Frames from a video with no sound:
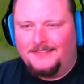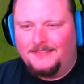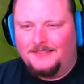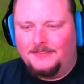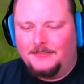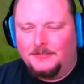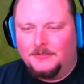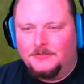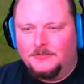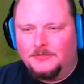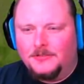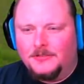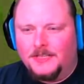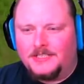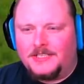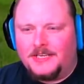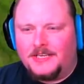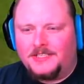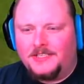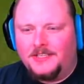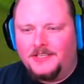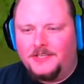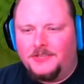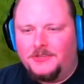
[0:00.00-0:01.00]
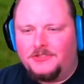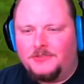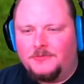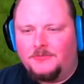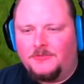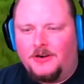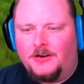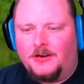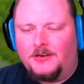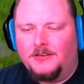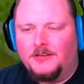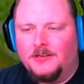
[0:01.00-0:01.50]
Ooh, let's actually do some
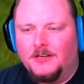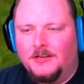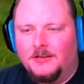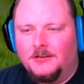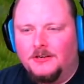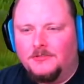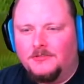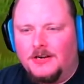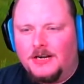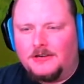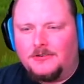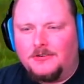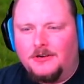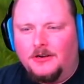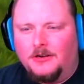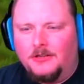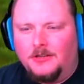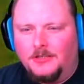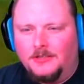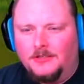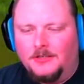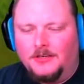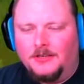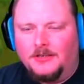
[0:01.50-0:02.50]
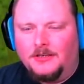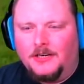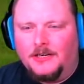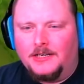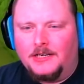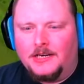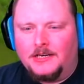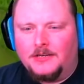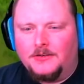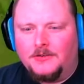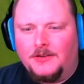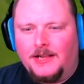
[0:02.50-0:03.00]
rock crawling. All right,
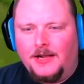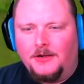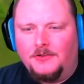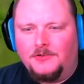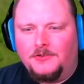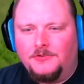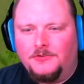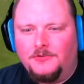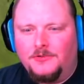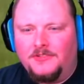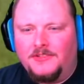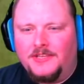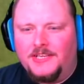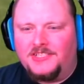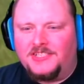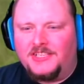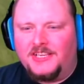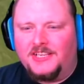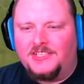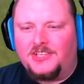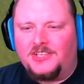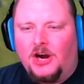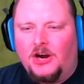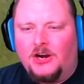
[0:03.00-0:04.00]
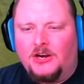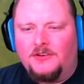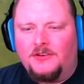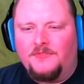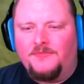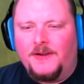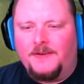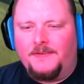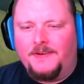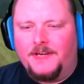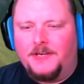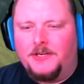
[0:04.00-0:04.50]
I don't know how... These things aren't
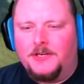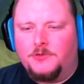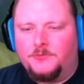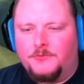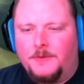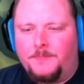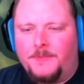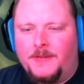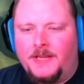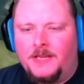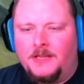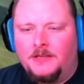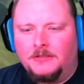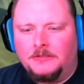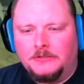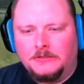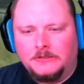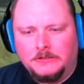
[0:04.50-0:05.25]
very grippy.